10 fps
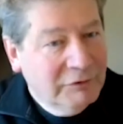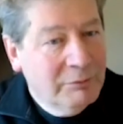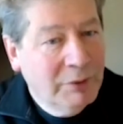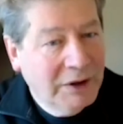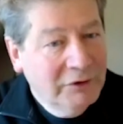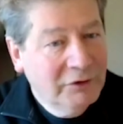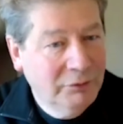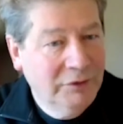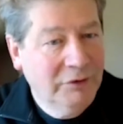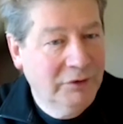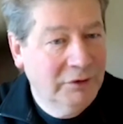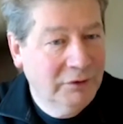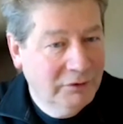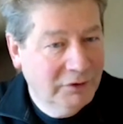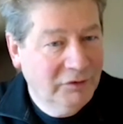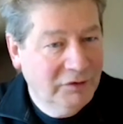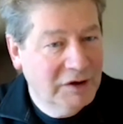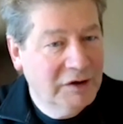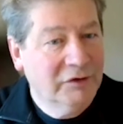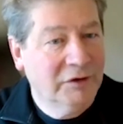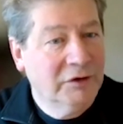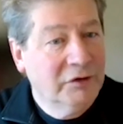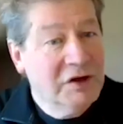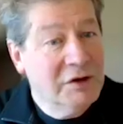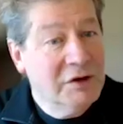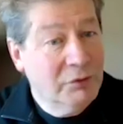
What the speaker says: of embedded within the CSRD,